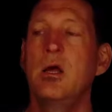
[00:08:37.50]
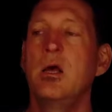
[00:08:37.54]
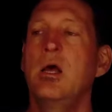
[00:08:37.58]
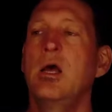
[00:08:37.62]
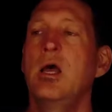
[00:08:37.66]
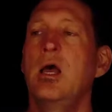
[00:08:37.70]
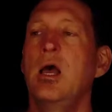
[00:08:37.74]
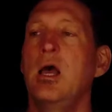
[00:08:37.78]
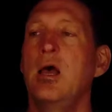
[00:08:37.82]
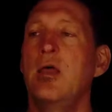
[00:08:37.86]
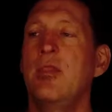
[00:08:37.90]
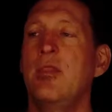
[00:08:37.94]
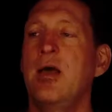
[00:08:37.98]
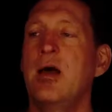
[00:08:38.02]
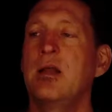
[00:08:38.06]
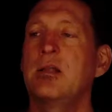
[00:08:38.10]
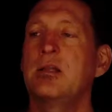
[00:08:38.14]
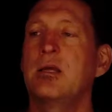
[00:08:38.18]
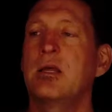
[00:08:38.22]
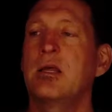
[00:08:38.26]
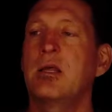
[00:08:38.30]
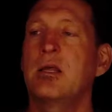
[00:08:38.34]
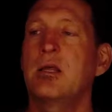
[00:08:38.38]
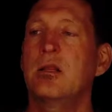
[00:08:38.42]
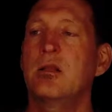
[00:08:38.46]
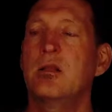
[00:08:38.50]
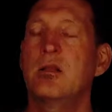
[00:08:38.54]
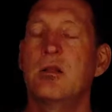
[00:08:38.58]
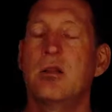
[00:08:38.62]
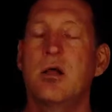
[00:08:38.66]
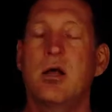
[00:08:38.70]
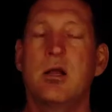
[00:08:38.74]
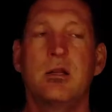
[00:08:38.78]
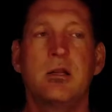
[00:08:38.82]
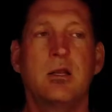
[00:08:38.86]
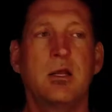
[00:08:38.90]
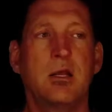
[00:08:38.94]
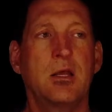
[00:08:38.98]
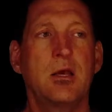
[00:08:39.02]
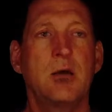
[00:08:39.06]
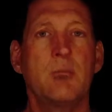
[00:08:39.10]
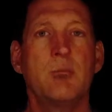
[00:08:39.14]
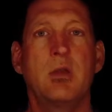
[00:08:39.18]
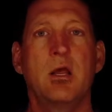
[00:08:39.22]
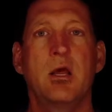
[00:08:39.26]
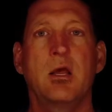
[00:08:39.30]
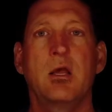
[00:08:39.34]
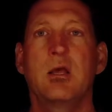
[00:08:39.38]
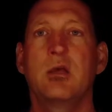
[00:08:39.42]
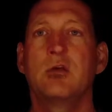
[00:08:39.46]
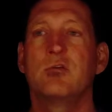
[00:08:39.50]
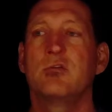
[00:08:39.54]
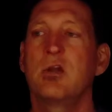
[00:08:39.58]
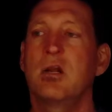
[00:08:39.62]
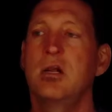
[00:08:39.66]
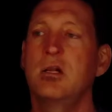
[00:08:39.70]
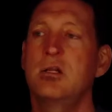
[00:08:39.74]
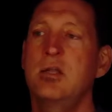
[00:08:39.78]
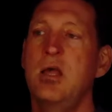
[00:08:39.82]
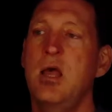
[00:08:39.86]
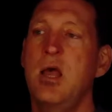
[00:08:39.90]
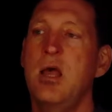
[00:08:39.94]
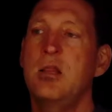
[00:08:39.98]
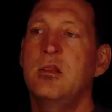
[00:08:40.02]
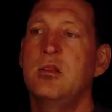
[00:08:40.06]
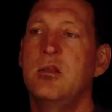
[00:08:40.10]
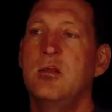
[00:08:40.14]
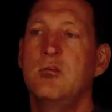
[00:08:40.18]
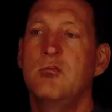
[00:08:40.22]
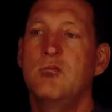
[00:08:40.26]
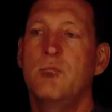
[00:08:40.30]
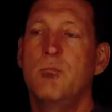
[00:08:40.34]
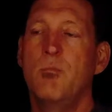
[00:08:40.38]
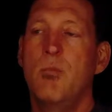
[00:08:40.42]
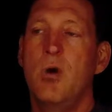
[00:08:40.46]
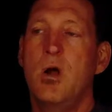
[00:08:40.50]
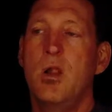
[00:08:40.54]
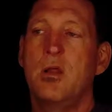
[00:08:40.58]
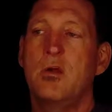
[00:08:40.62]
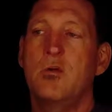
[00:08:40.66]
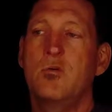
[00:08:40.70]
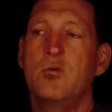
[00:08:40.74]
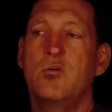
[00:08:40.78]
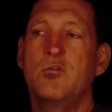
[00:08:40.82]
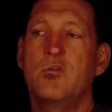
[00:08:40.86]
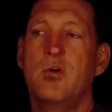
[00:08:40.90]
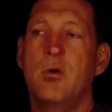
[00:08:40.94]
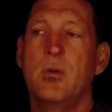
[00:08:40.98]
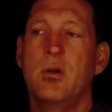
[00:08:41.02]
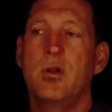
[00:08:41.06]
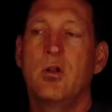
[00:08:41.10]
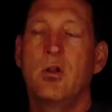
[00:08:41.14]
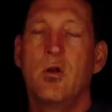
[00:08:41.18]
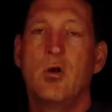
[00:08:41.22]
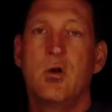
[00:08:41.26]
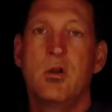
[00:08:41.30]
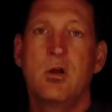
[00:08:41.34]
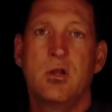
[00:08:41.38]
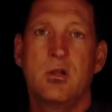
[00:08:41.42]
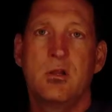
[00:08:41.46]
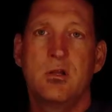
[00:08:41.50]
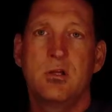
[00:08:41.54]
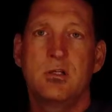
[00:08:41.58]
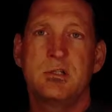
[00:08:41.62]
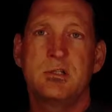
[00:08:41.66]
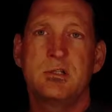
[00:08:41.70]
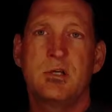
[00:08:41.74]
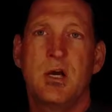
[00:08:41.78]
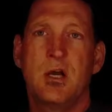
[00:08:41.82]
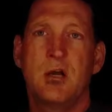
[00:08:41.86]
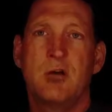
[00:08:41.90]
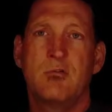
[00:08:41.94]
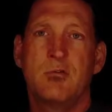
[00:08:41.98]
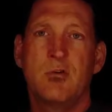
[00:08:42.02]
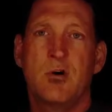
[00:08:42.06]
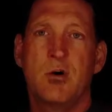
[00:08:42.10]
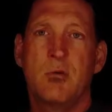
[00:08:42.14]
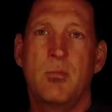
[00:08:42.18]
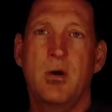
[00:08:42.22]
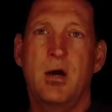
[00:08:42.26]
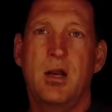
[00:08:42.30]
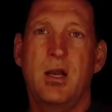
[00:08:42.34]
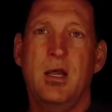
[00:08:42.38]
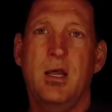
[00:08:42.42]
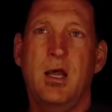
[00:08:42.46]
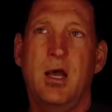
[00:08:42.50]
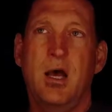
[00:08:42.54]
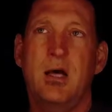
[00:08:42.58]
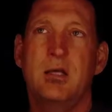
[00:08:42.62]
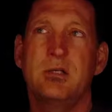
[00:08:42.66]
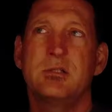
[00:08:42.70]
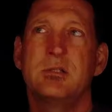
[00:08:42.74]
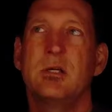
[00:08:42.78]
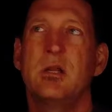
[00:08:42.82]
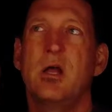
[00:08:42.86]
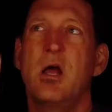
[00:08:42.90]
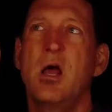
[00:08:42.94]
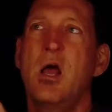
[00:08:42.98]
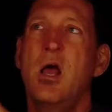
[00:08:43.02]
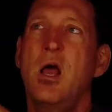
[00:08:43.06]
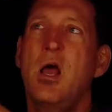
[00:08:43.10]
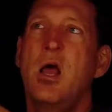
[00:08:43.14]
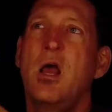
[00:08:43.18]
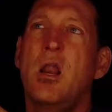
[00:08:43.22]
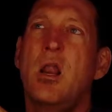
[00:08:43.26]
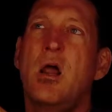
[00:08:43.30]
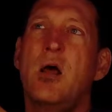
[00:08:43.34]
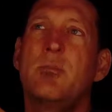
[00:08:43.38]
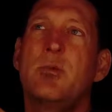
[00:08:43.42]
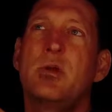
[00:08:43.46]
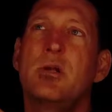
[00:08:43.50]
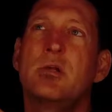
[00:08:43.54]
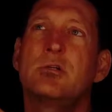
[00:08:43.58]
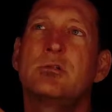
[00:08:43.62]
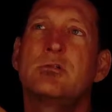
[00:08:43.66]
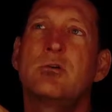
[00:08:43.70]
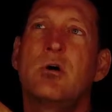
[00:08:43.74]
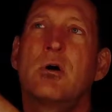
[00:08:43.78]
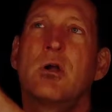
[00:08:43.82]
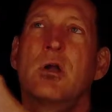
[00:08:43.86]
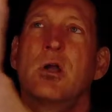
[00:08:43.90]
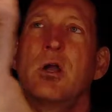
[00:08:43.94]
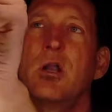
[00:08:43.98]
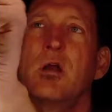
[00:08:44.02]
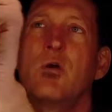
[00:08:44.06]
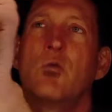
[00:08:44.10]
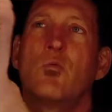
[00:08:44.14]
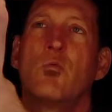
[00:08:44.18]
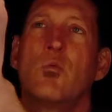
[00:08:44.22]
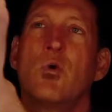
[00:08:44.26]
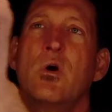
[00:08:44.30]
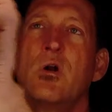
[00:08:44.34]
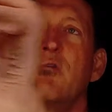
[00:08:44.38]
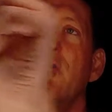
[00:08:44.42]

And that tachypnic is going to take these molecules that I've been loading on this side of carbonic acid, and I'm going to start getting rid of